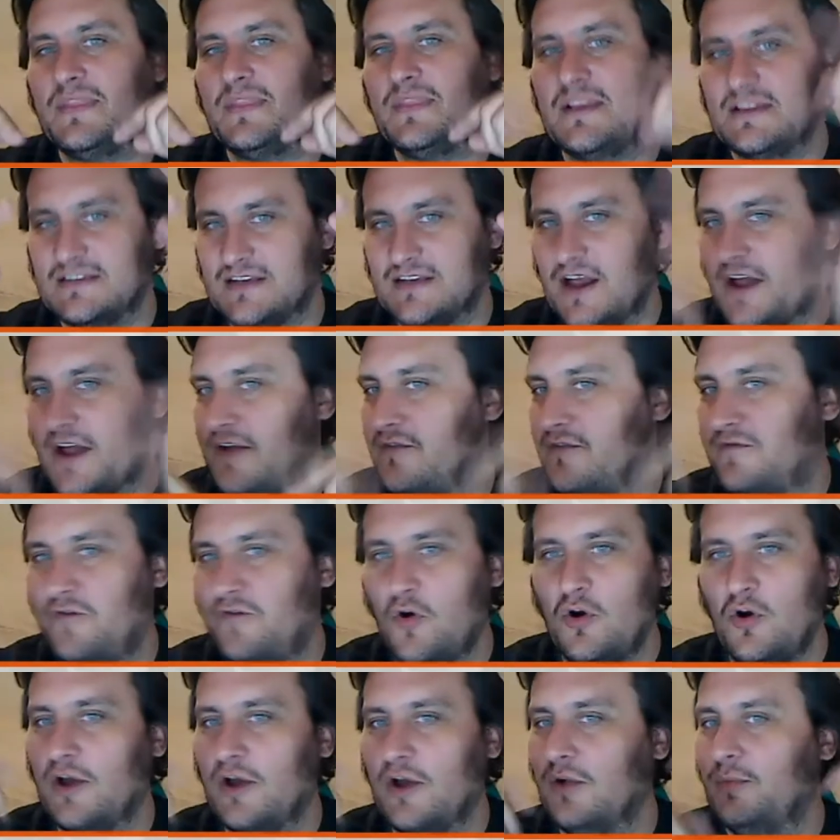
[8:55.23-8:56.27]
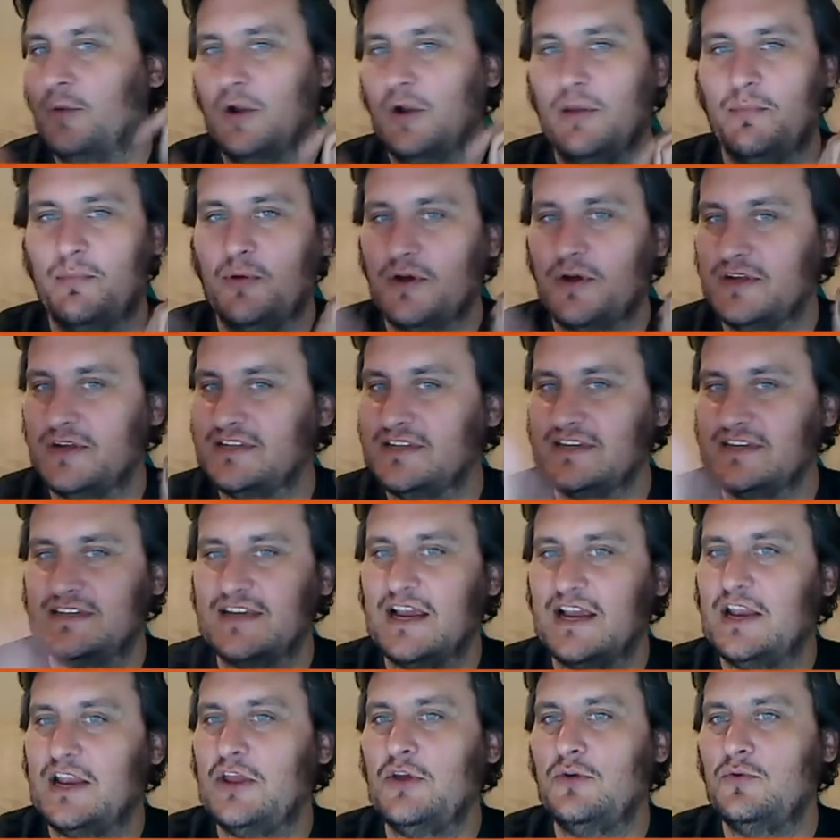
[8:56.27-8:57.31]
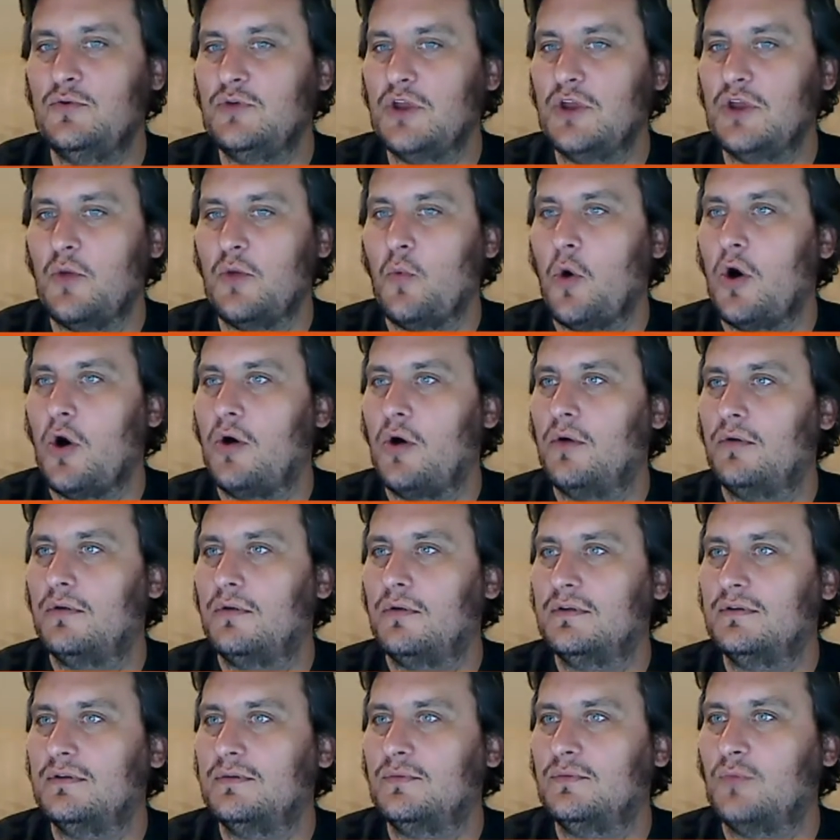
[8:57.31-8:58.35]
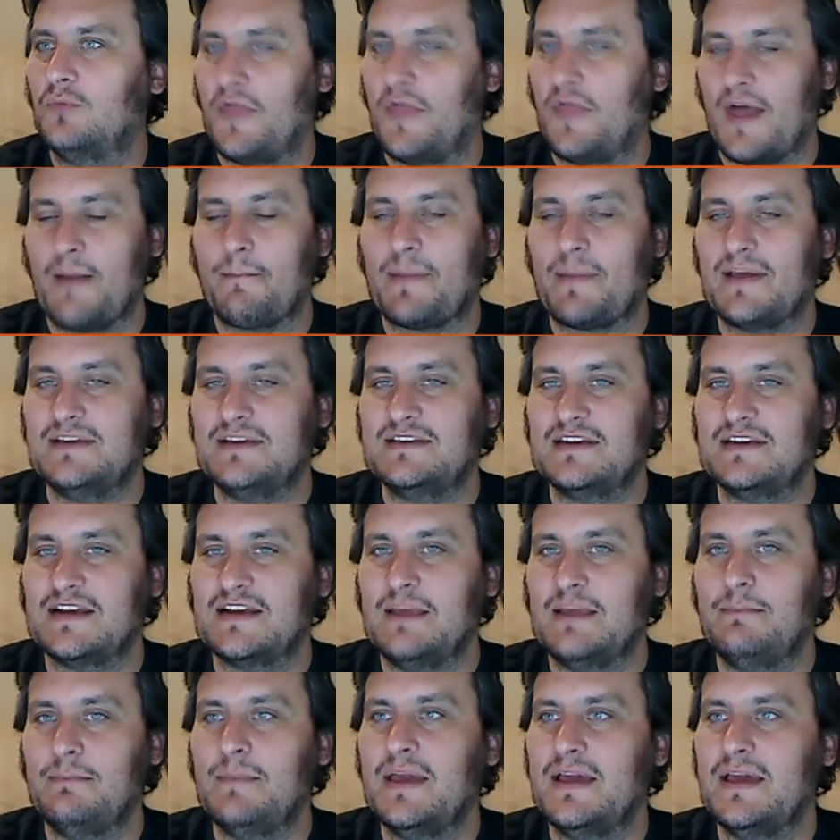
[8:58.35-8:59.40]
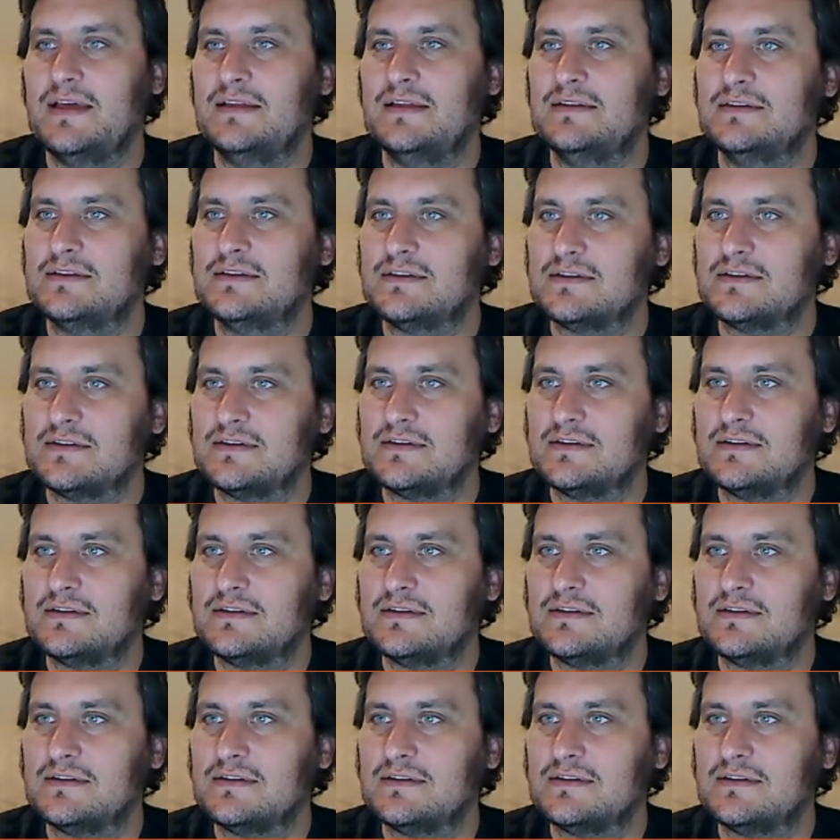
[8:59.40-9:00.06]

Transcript: there's like 4 little bullet points that tell you, what that basically means